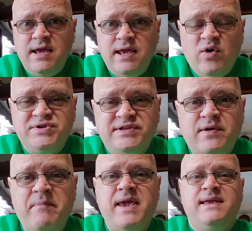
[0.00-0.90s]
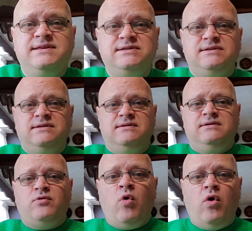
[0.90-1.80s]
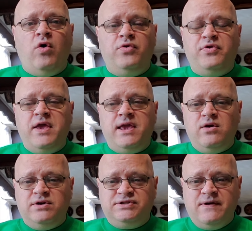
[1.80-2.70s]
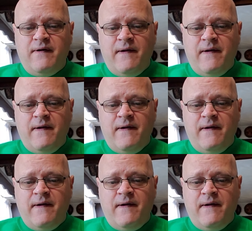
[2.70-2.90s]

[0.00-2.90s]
he goes, it demeans the whole thing. He goes,